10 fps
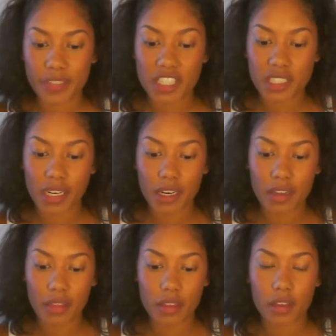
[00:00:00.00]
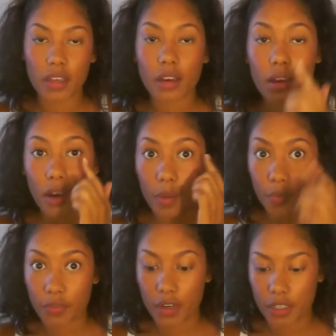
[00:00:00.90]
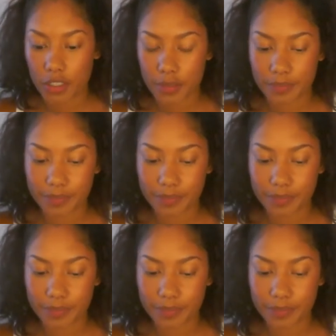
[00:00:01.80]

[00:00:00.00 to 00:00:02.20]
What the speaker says: setting the camouflage.